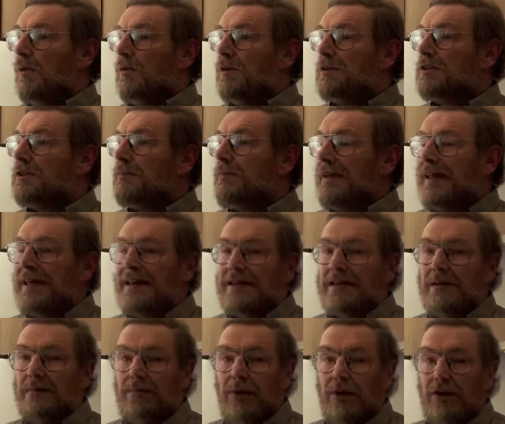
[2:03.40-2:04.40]
was to begin
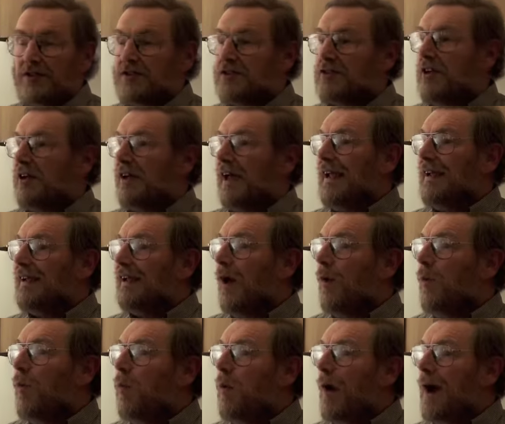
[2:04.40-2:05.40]
to postulate a
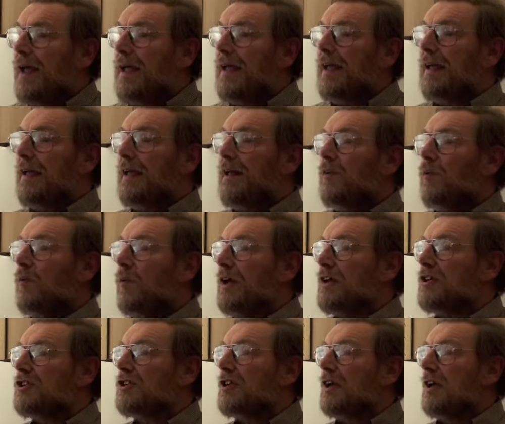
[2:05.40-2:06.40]
way in
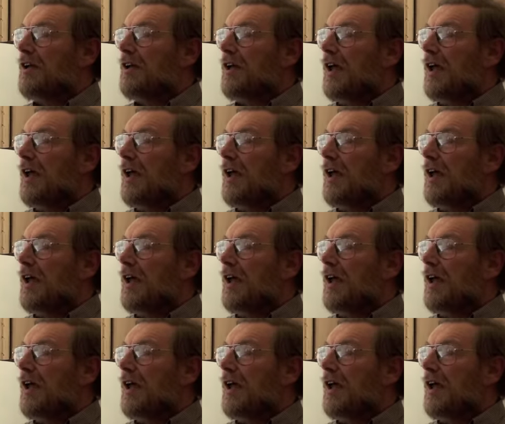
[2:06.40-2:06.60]
which